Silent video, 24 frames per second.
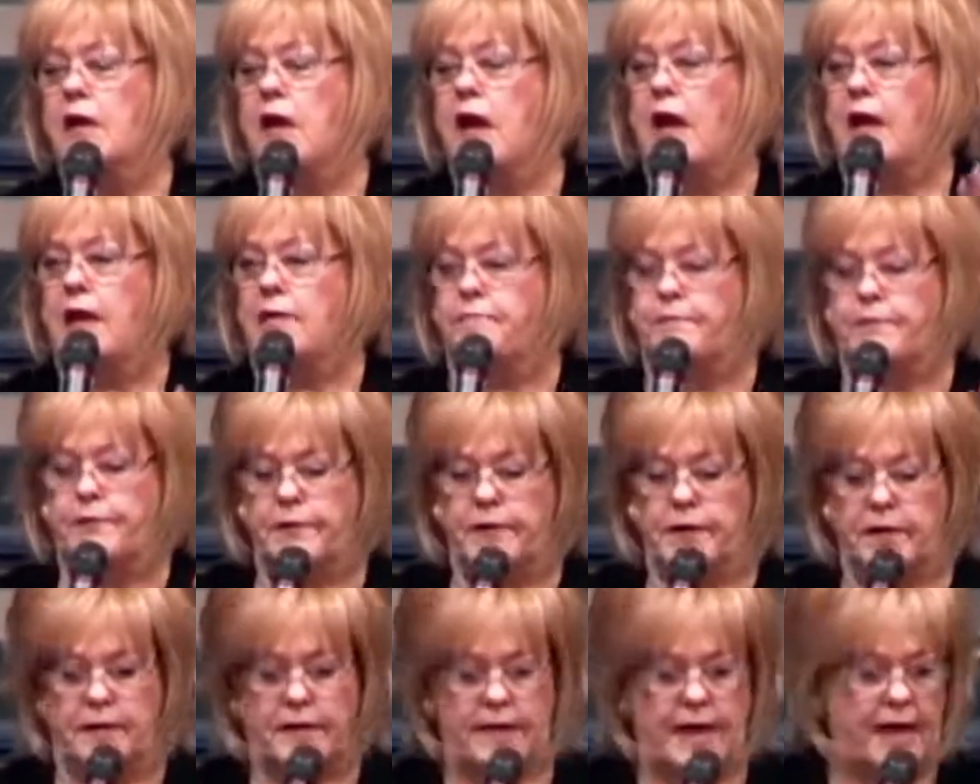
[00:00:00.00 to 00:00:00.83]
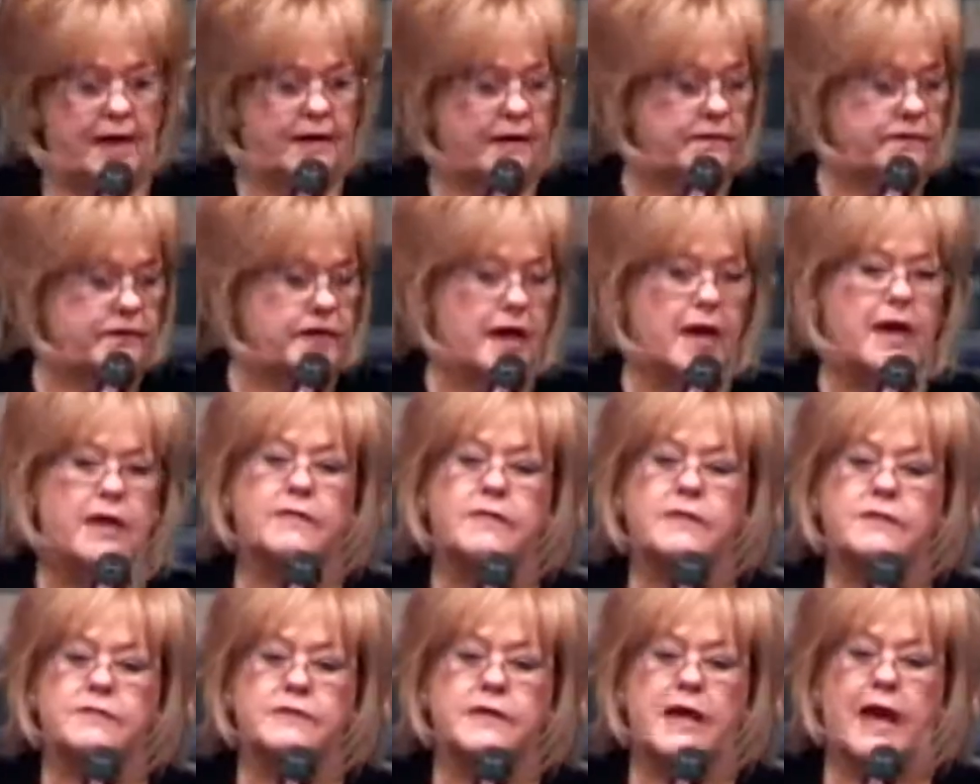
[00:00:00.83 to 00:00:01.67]
and put it down on the
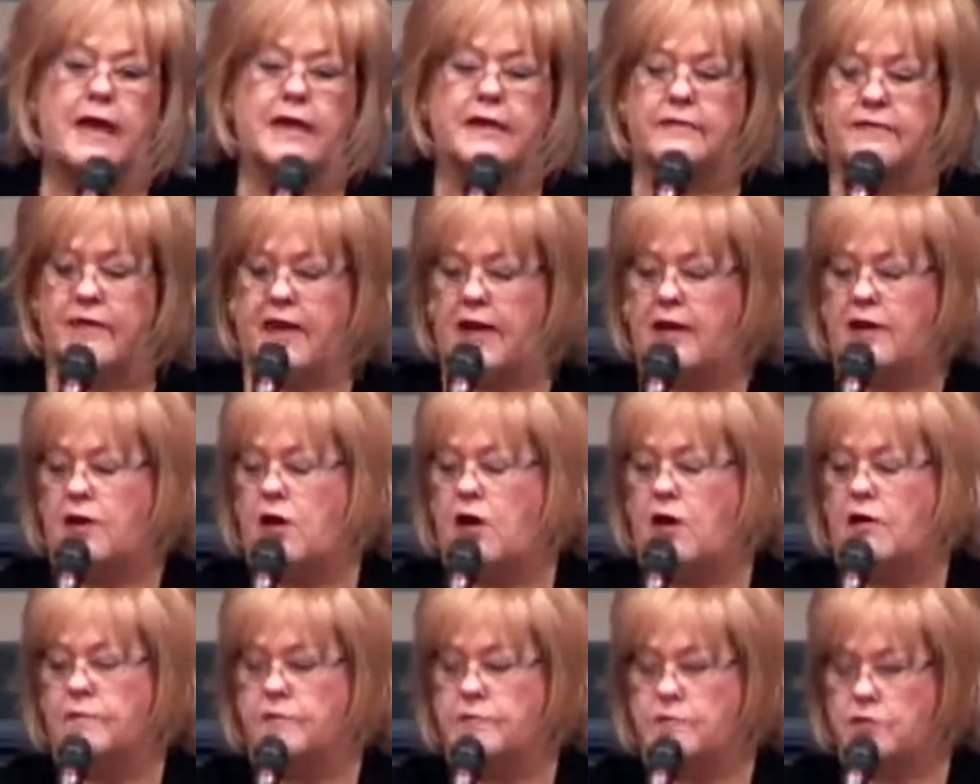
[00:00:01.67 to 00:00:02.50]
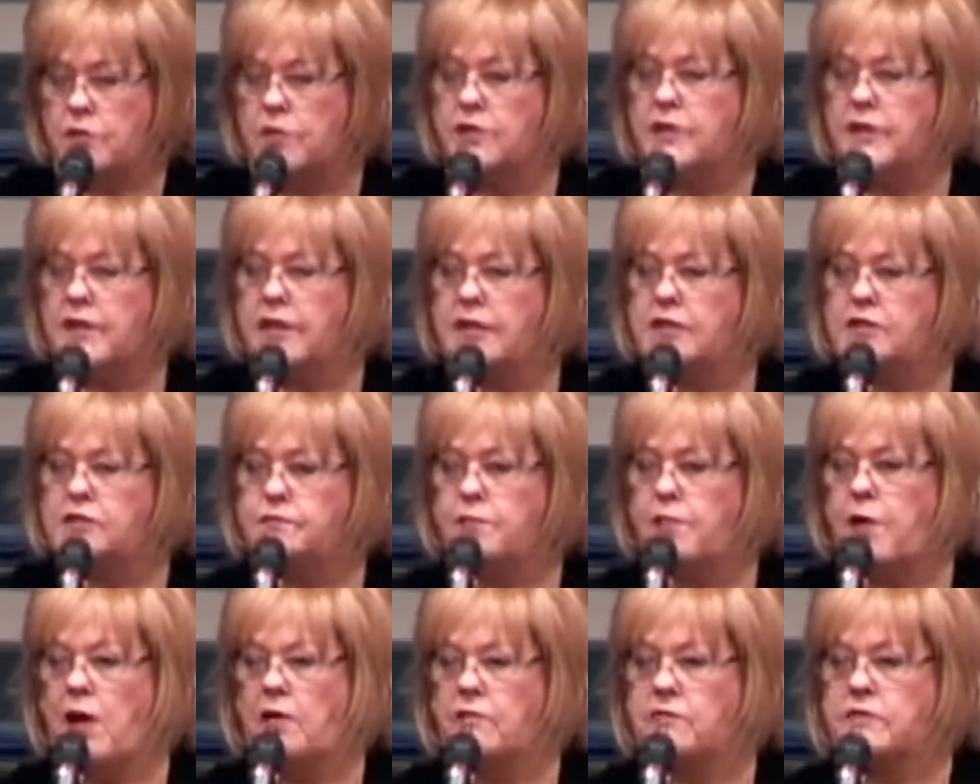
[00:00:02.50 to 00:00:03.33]
other side of that car that was going to hit us
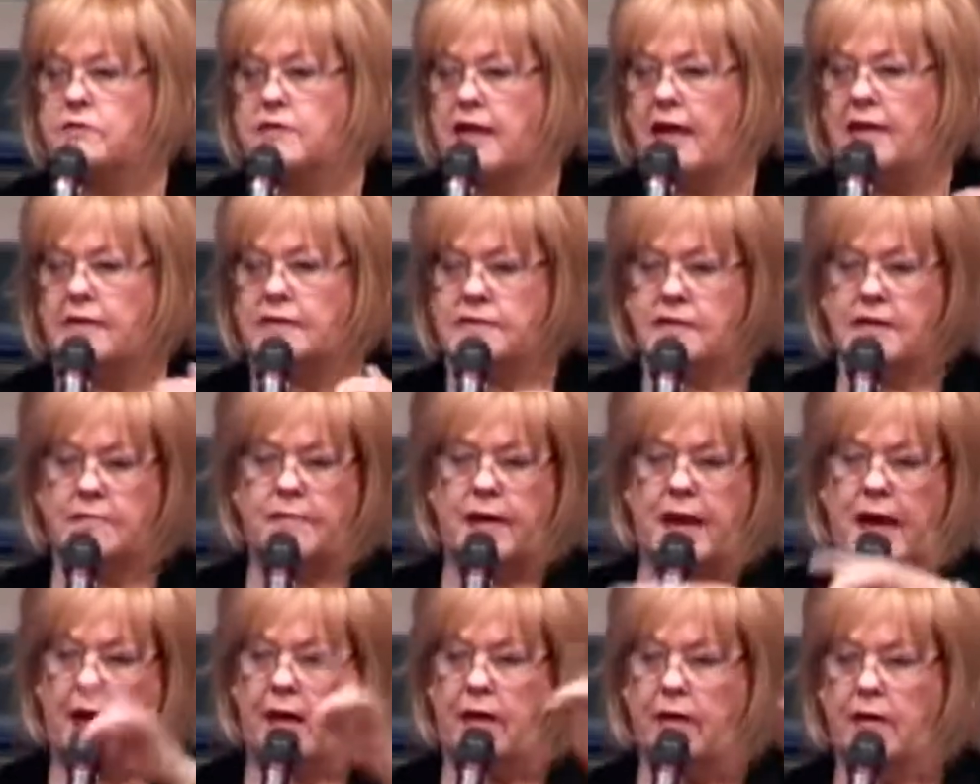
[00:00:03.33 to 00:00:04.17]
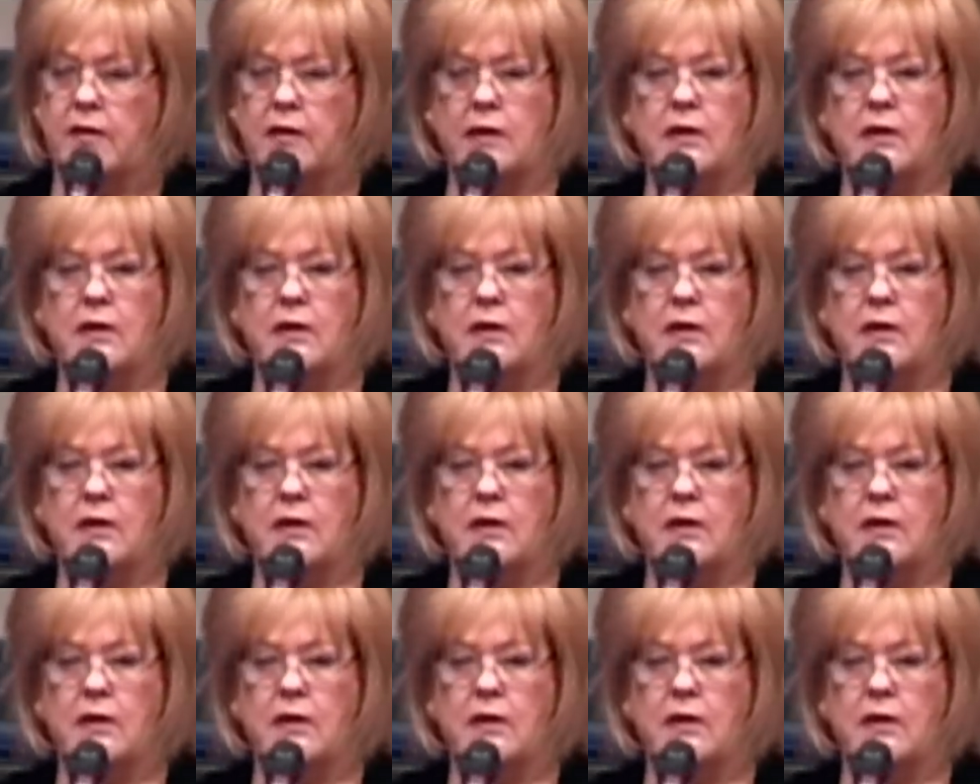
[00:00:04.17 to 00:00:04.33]
broadside somehow.